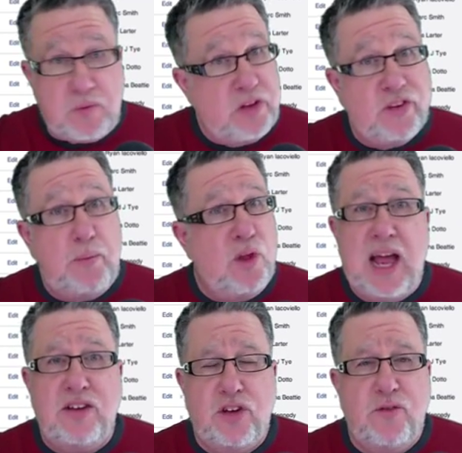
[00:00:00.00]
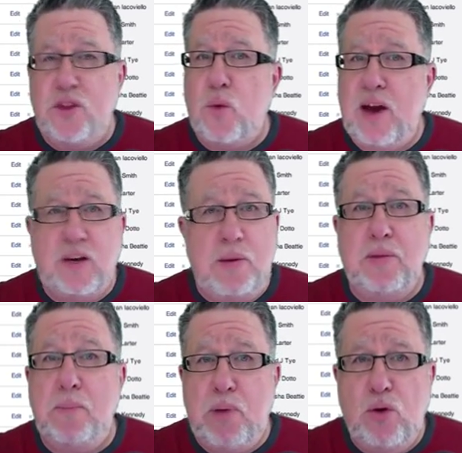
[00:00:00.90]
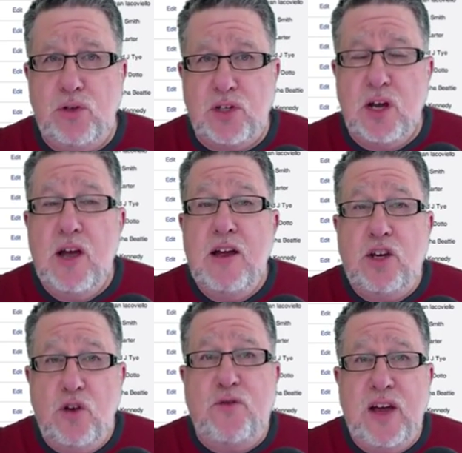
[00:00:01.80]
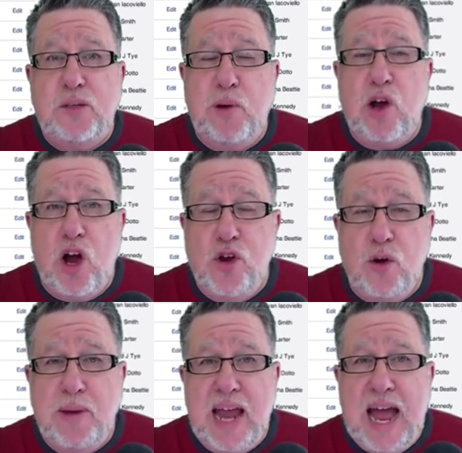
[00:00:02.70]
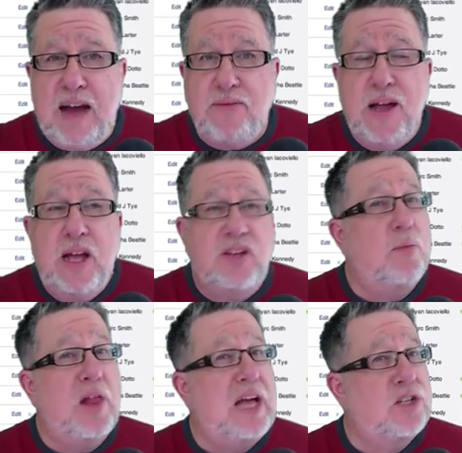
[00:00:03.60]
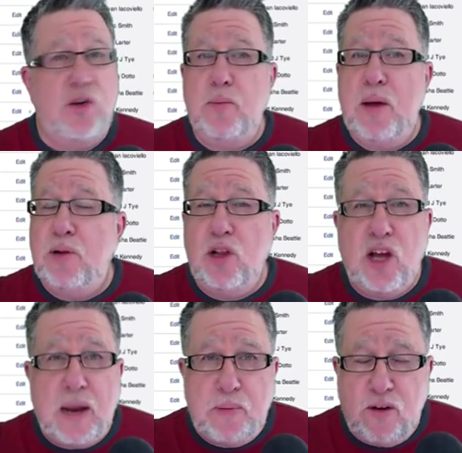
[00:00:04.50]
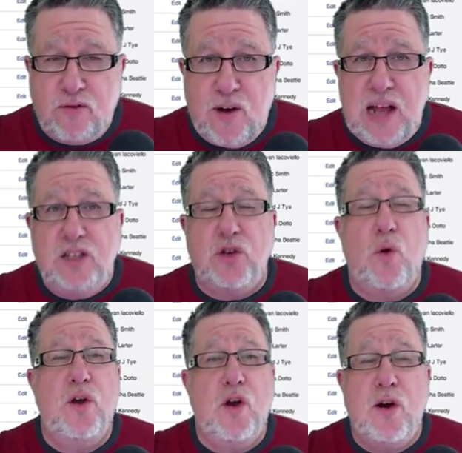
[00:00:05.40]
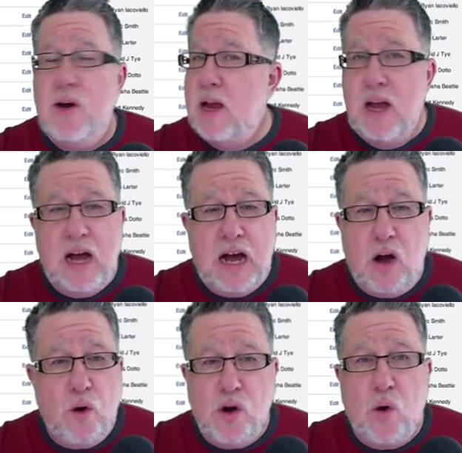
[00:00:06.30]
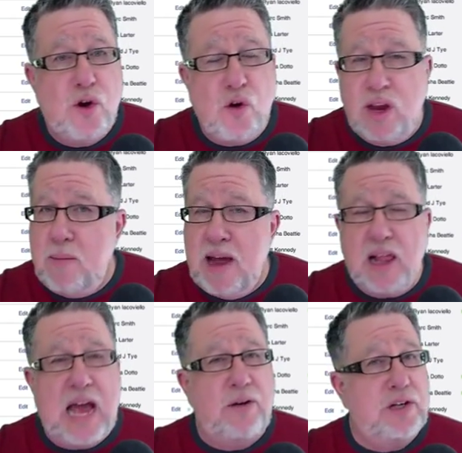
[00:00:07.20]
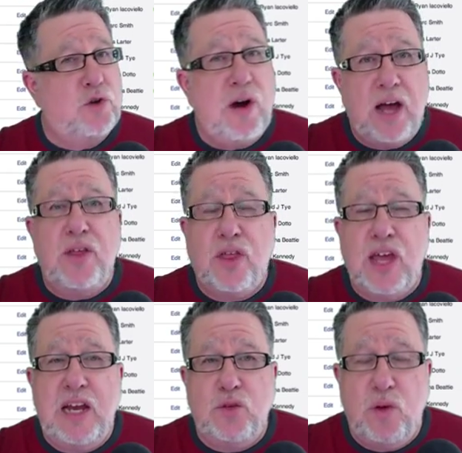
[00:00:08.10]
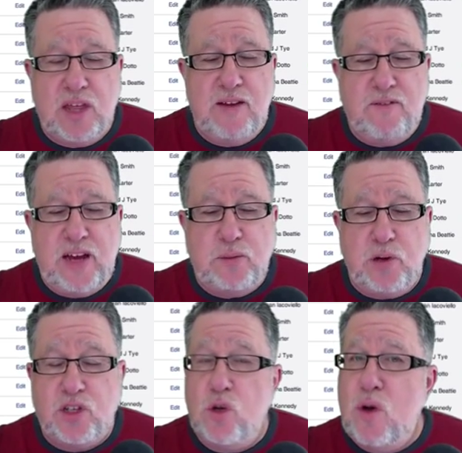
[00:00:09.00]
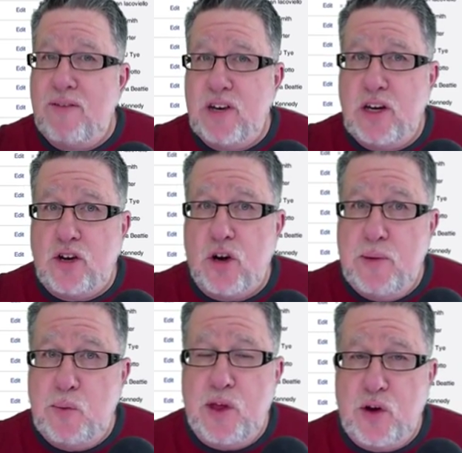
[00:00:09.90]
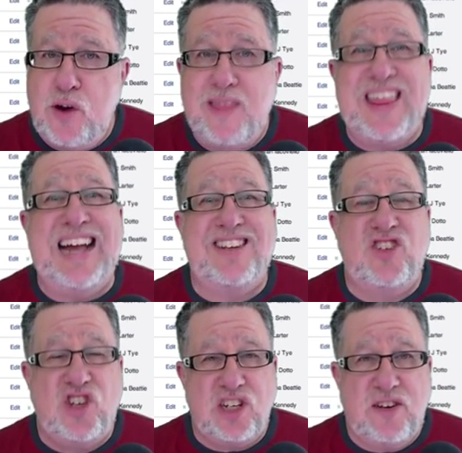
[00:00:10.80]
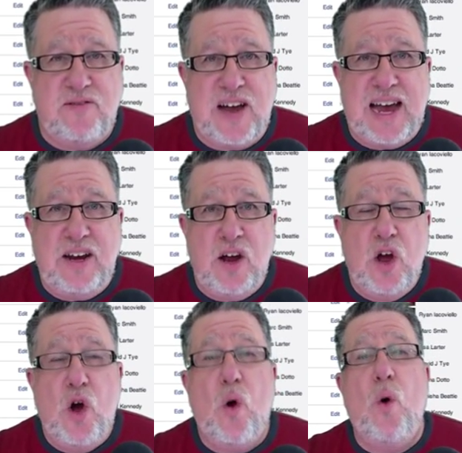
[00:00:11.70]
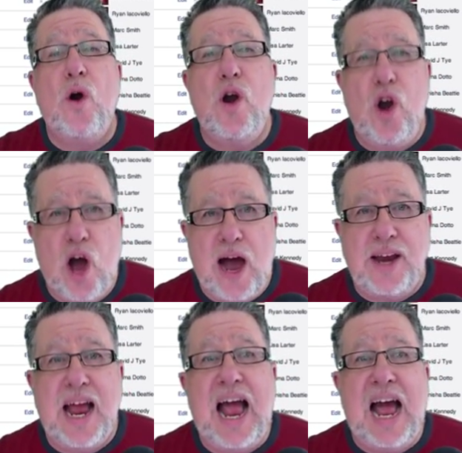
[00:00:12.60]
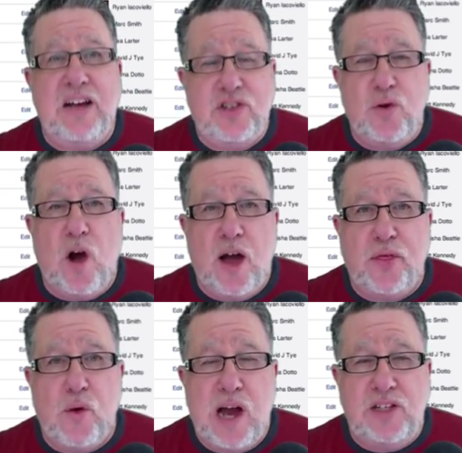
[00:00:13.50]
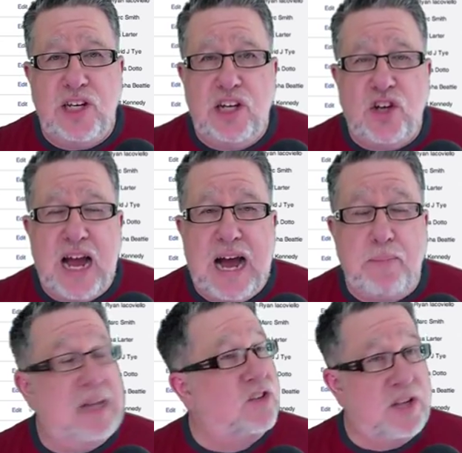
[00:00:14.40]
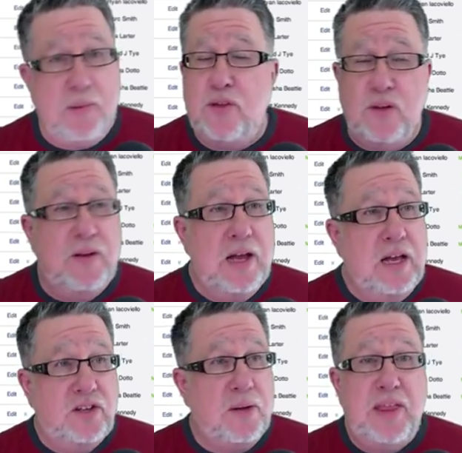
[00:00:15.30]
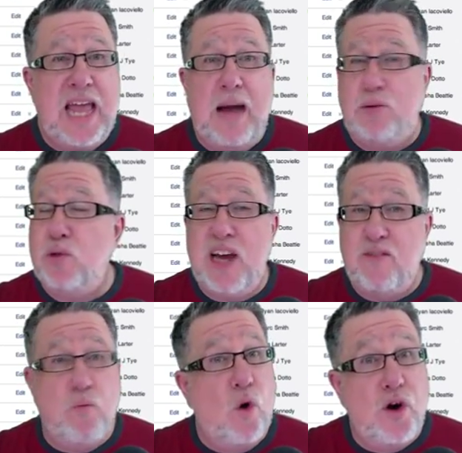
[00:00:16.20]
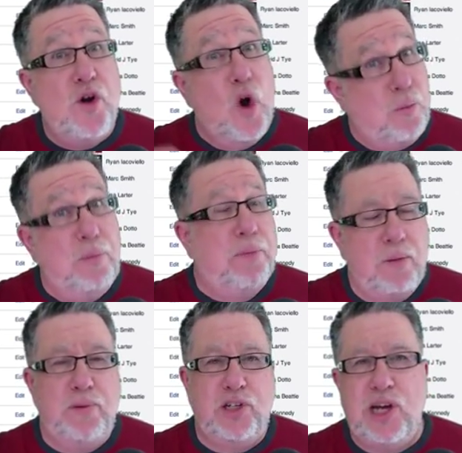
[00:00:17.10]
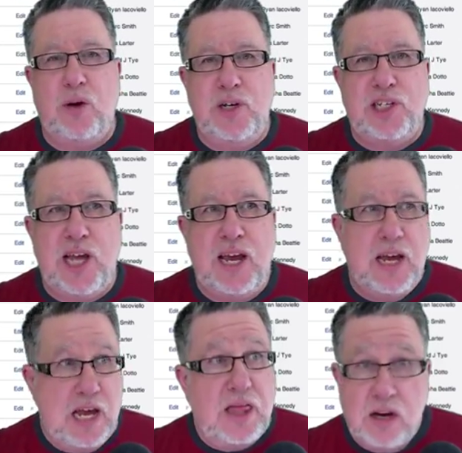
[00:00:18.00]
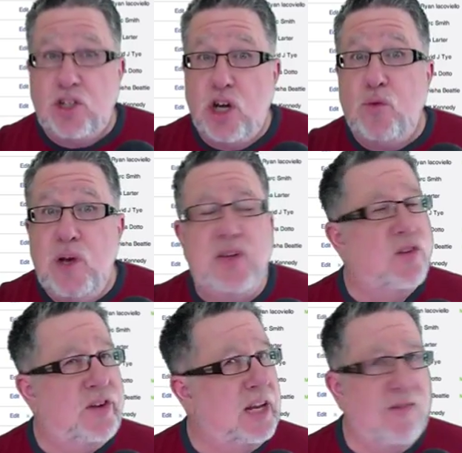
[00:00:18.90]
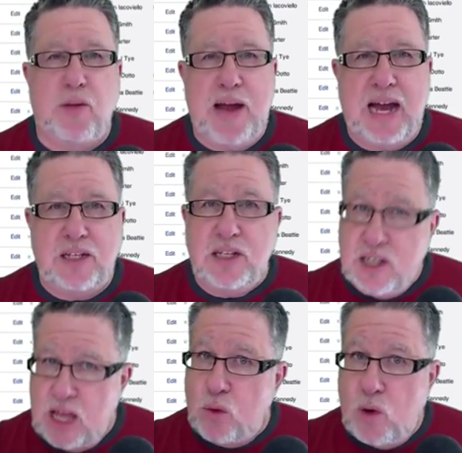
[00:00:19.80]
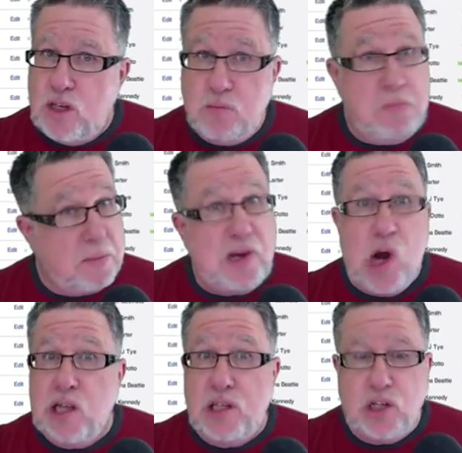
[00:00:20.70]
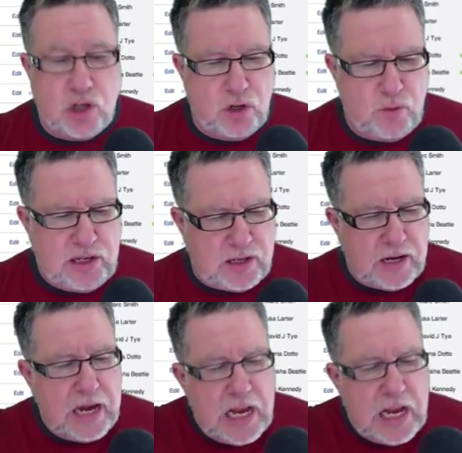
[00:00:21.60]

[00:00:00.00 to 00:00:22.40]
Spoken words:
Some will ask you for the right to be able to post to Facebook on your behalf. Some will ask you to be able to look up your friends or your email address or other things within Facebook. So you have to determine whether or not that's justified or not as you authorize each app. And some of the apps which have more noble purpose, shall we say, there's good reason to give them access, and other ones maybe not such good reason.